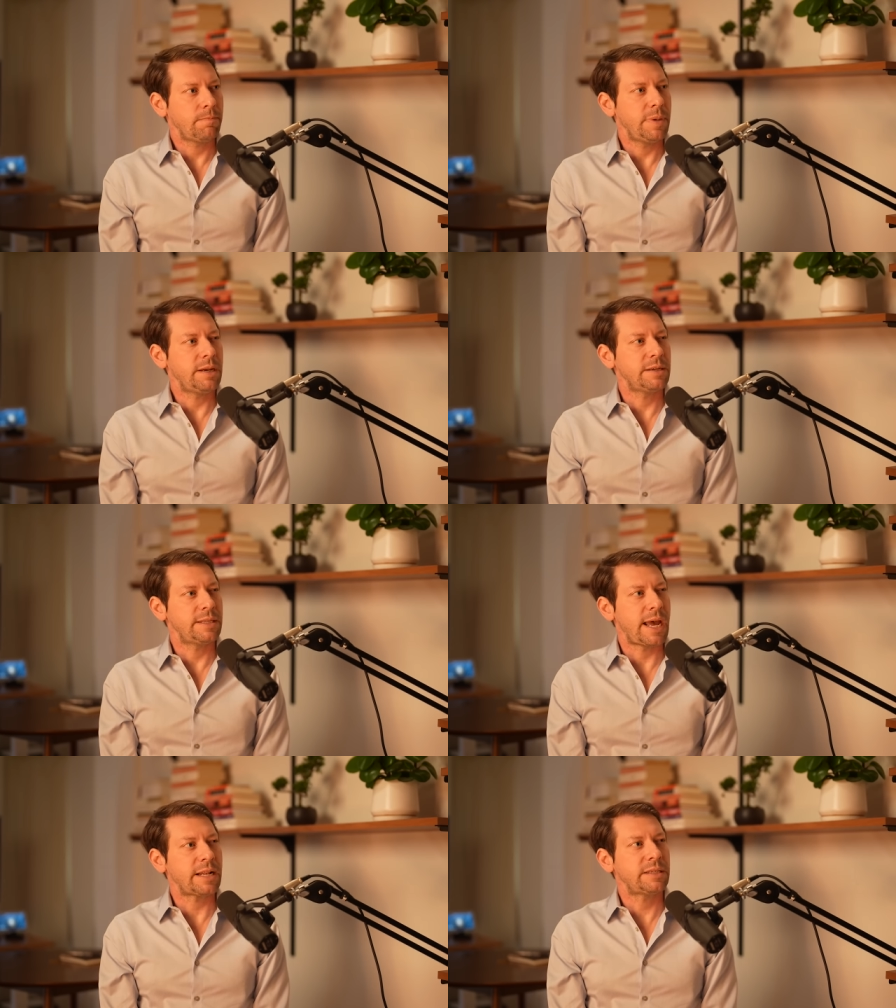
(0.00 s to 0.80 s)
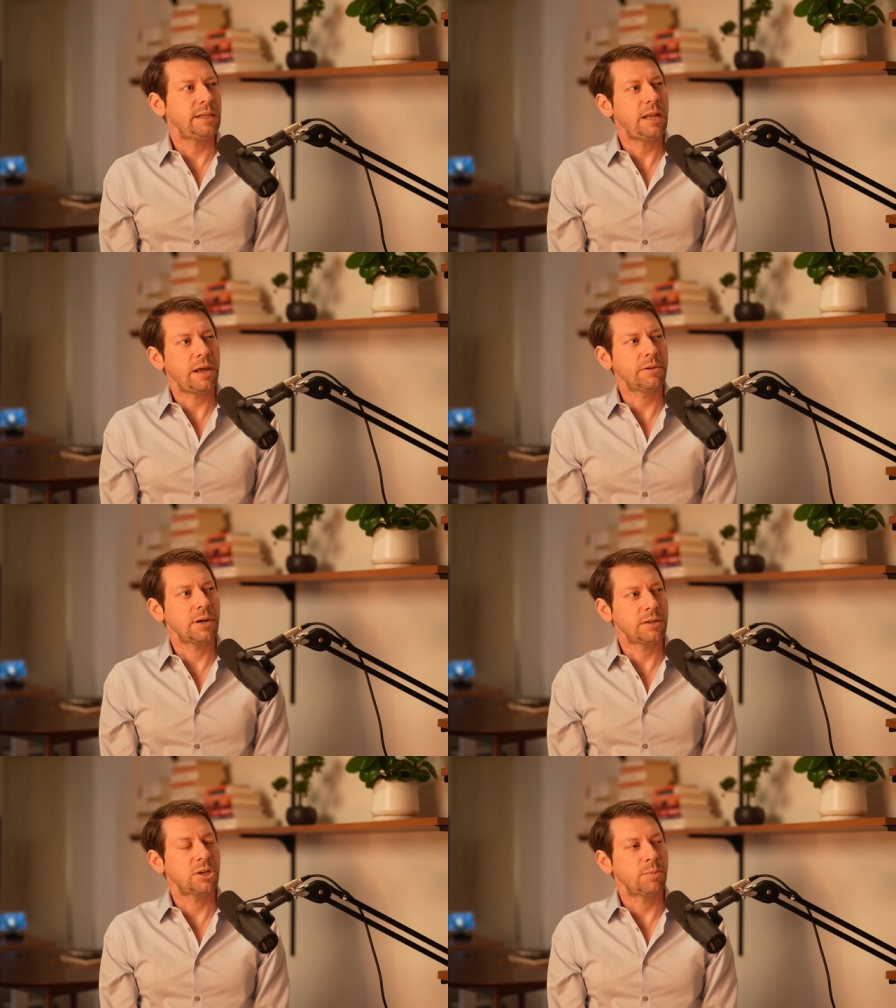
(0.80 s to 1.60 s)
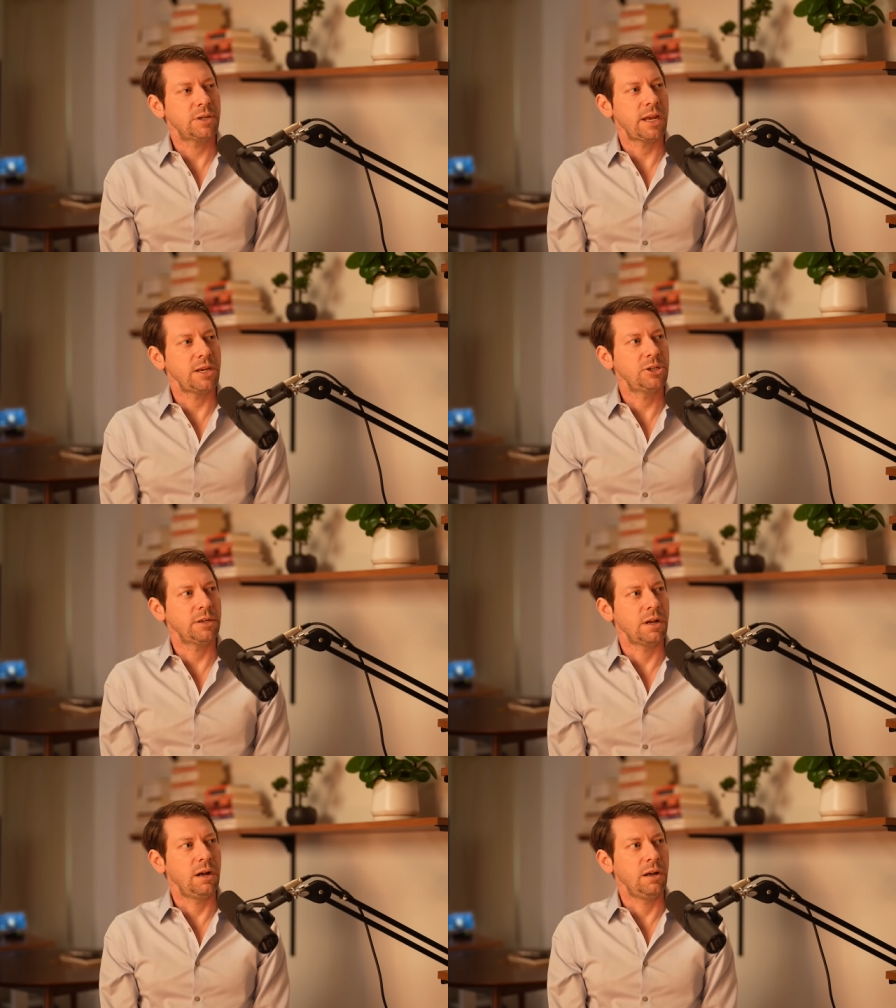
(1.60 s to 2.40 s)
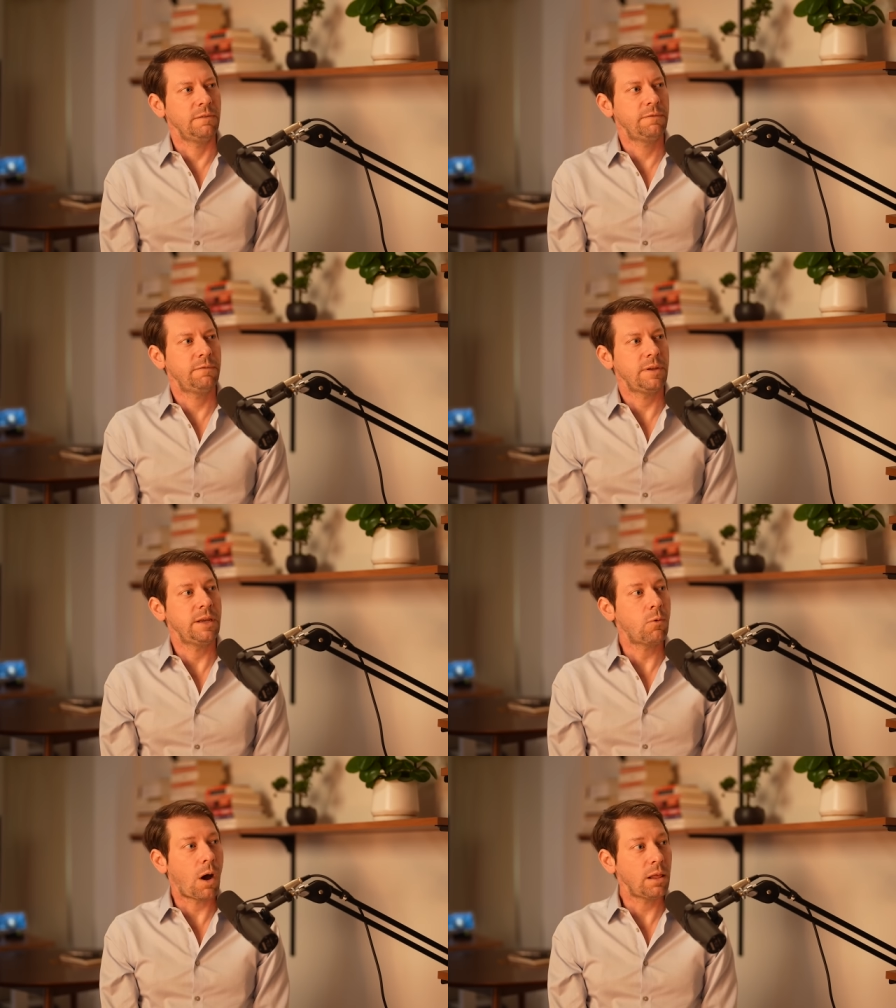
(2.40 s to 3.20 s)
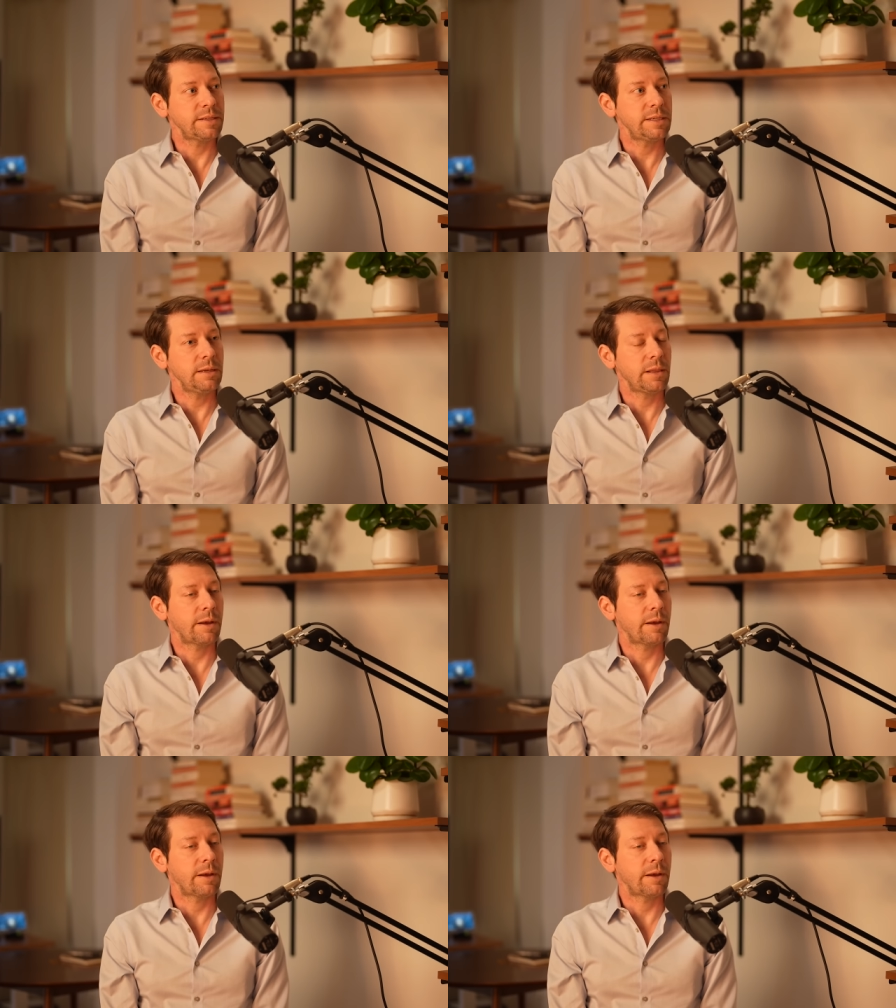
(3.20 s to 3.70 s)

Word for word: because that's another interpretation of equality.